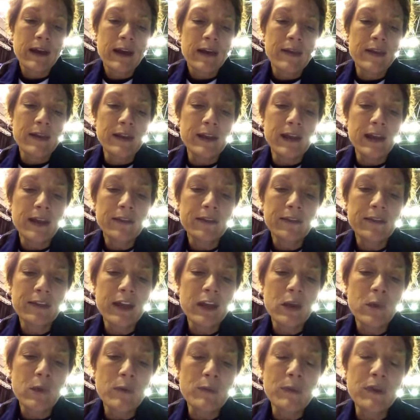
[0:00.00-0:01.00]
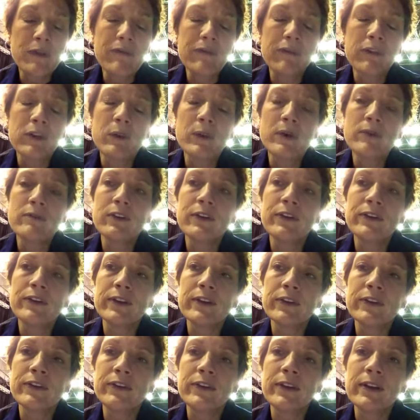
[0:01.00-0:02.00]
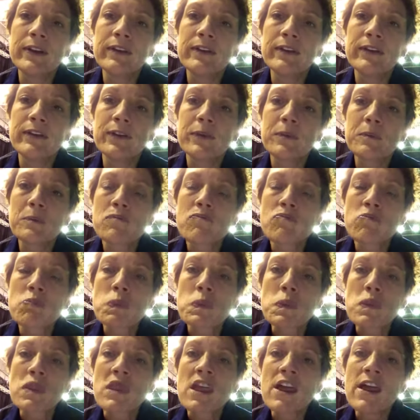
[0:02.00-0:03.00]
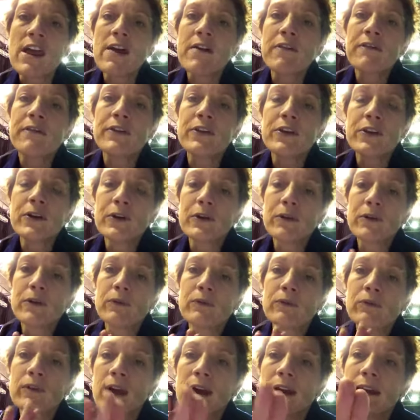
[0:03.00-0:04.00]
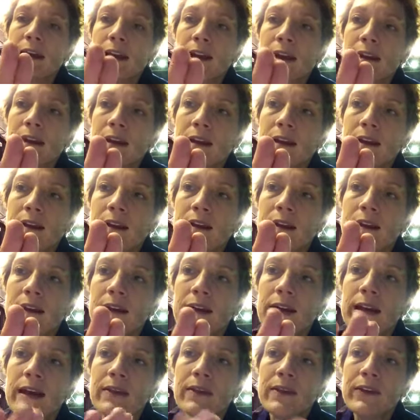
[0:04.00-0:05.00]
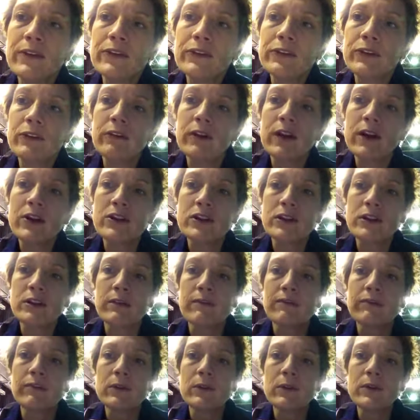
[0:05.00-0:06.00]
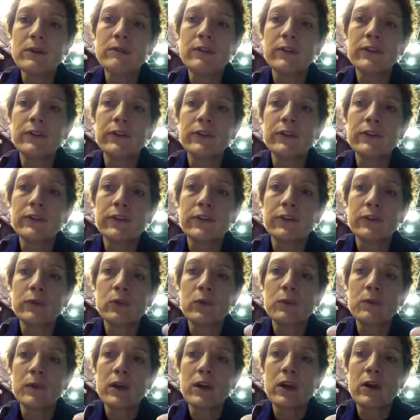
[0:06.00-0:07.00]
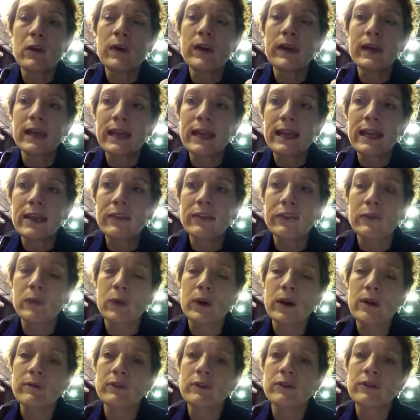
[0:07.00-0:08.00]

The next thing would be fluid resistance. If you're running in this direction, the fluid resistance will be going against whatever